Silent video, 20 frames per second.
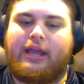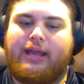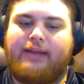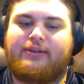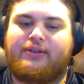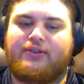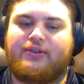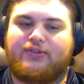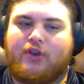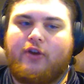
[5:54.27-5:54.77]
it
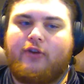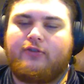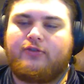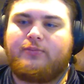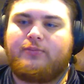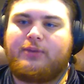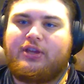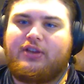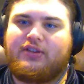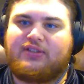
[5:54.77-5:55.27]
deserves
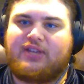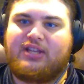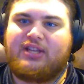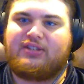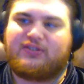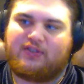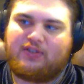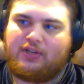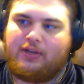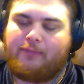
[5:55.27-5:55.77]
because
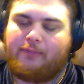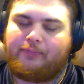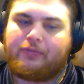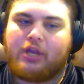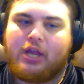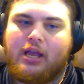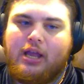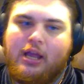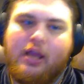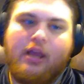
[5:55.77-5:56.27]

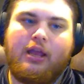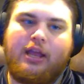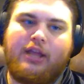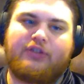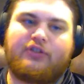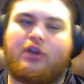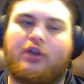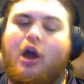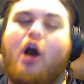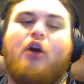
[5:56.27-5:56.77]

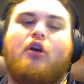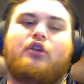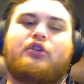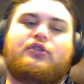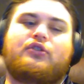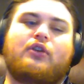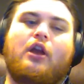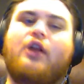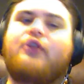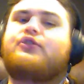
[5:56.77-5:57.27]
it's
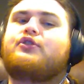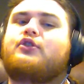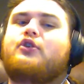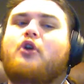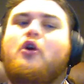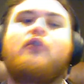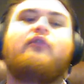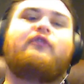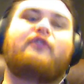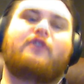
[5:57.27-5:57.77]

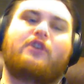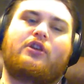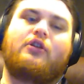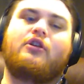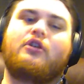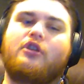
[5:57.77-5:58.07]
goofy.